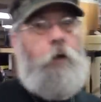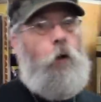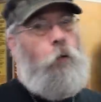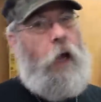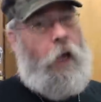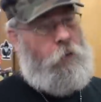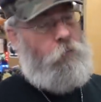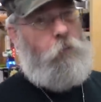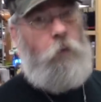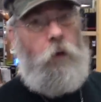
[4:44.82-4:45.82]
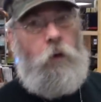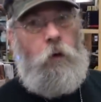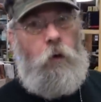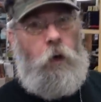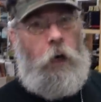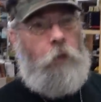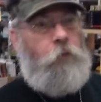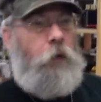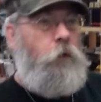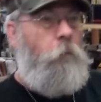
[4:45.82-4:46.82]
can do that. And I
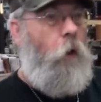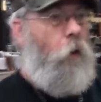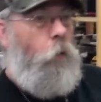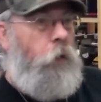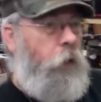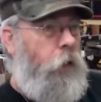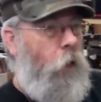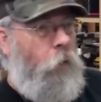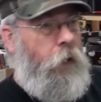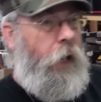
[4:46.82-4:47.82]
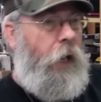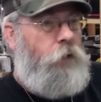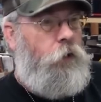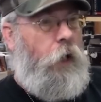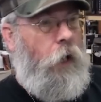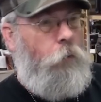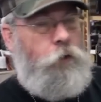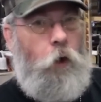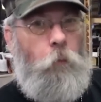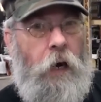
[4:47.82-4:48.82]
think tomorrow when the NRA hash it out
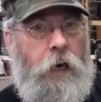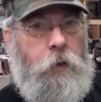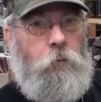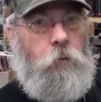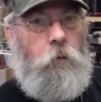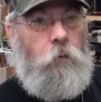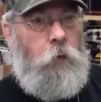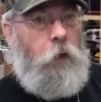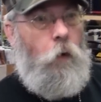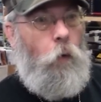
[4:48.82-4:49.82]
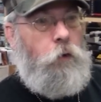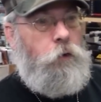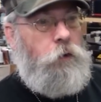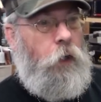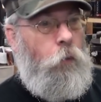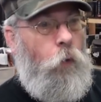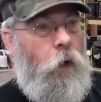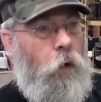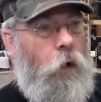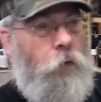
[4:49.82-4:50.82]
with Joe Biden, they're going to say,
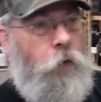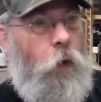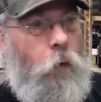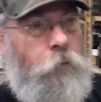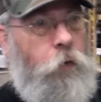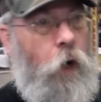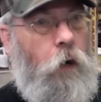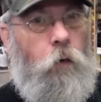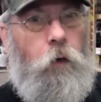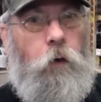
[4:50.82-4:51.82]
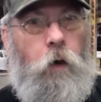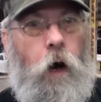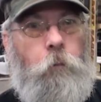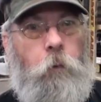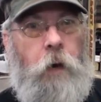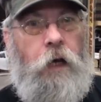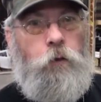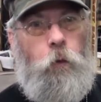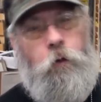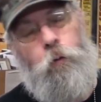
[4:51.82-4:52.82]
well, uh, you know, if you're not going to
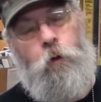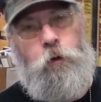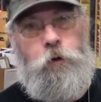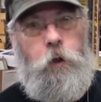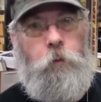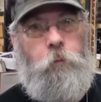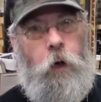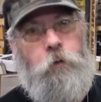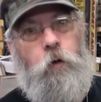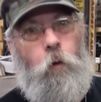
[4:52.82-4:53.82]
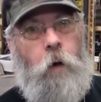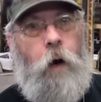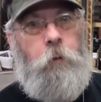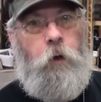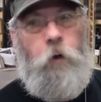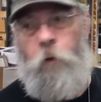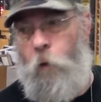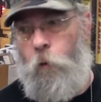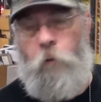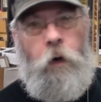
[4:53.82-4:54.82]
compromise with us, we'll just get President Obama to do an
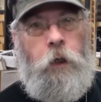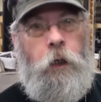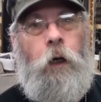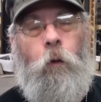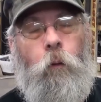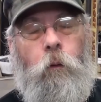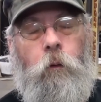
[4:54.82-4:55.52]
order right now